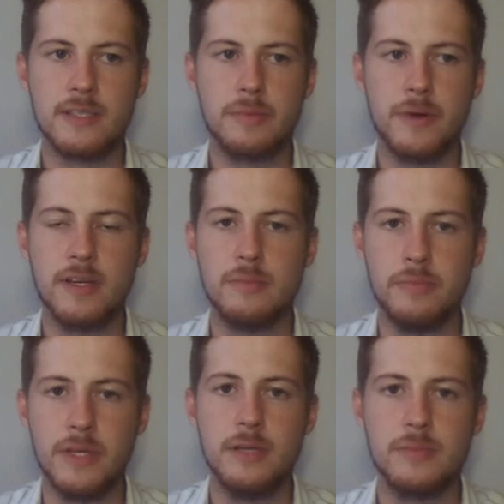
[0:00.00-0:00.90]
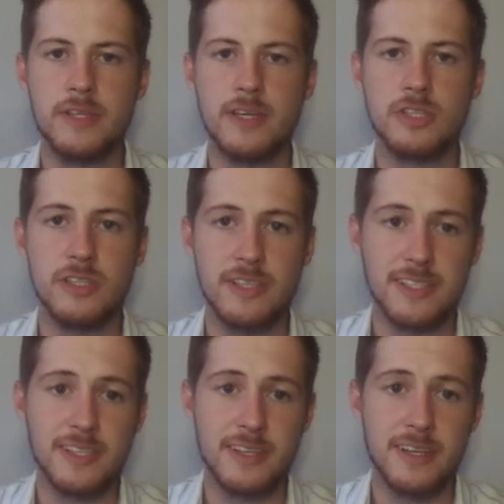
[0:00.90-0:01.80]
space, beam section
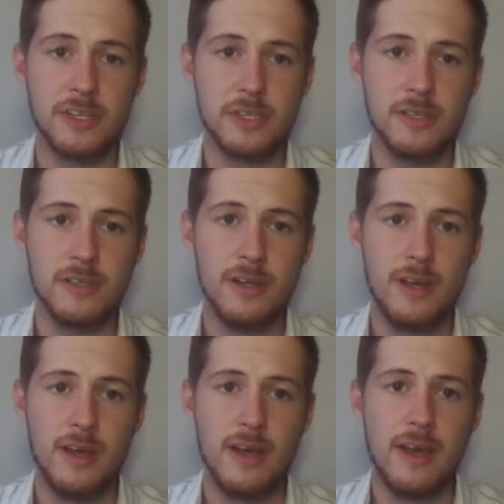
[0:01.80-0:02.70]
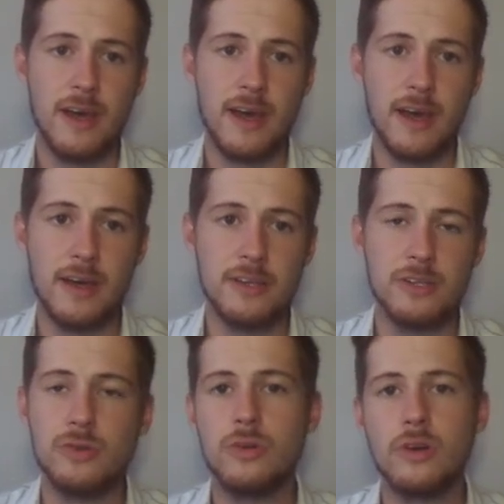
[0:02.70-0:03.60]
designation, and
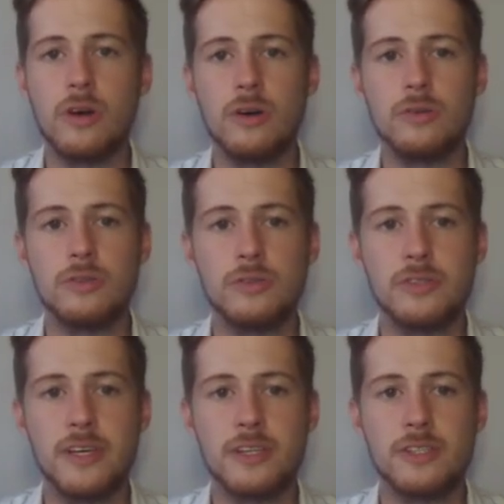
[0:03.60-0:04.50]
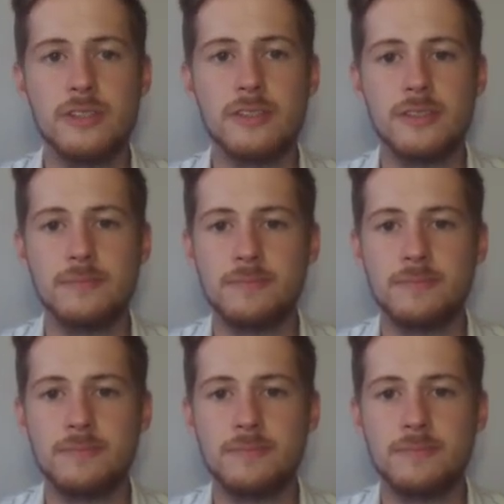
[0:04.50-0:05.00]
you'll go to sections.